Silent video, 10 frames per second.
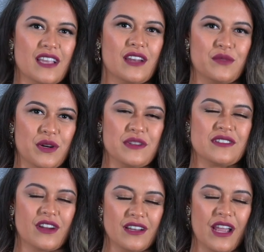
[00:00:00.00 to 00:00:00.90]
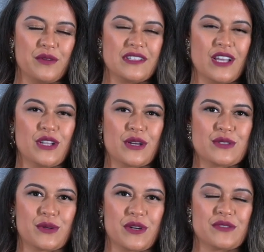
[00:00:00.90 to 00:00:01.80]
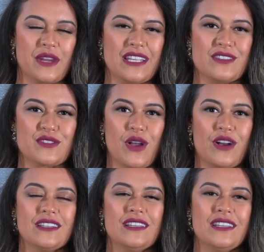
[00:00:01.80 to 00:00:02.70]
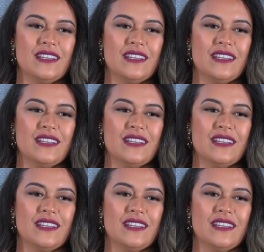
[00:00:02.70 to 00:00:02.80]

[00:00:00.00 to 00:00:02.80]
kind of where we start, how we tell our stories, right, in song.